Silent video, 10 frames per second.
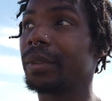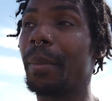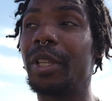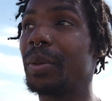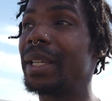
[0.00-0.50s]
I
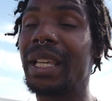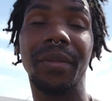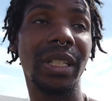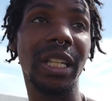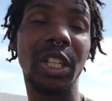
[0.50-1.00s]
mean,
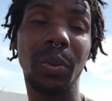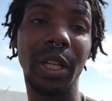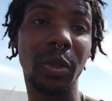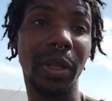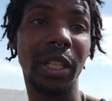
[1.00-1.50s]
2017 to
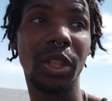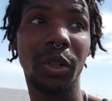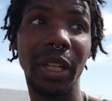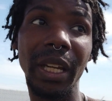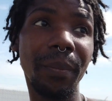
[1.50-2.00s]

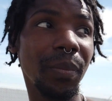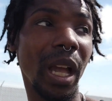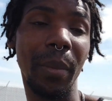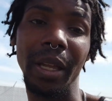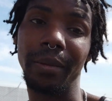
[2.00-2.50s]
2023.
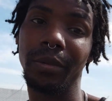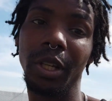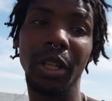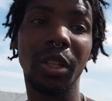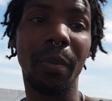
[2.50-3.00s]
I mean,
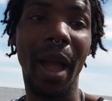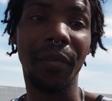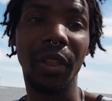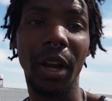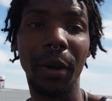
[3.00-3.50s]
you can do the
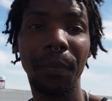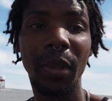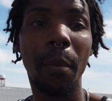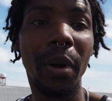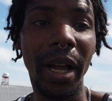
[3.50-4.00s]
math there,
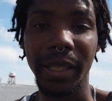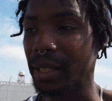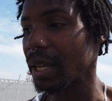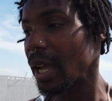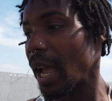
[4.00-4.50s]
but
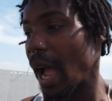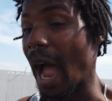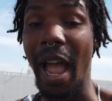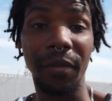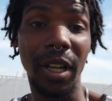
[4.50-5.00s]

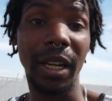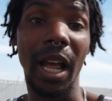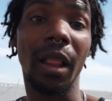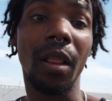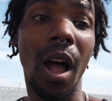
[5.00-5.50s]
I have done
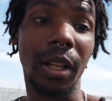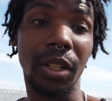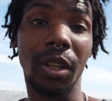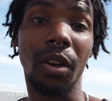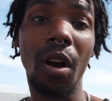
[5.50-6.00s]
a lot
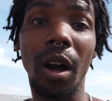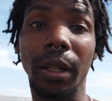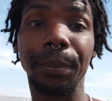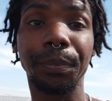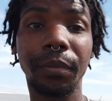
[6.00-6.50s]
to the
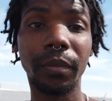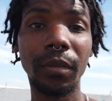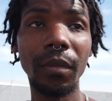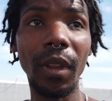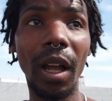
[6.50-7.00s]
car.
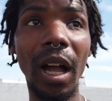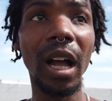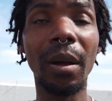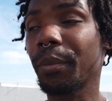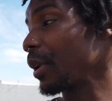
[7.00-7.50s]

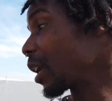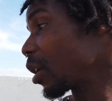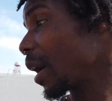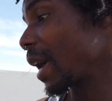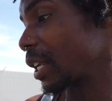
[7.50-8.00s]
Um, we can
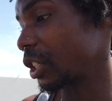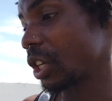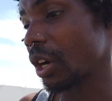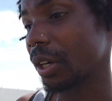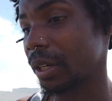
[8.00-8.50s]
go ahead and
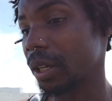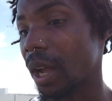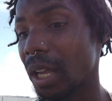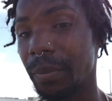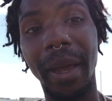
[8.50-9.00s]
start
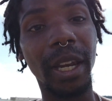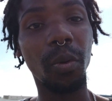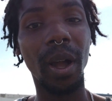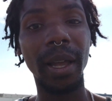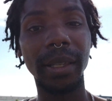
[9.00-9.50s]
cosmetic
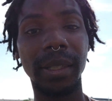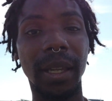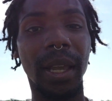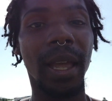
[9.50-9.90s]
wise,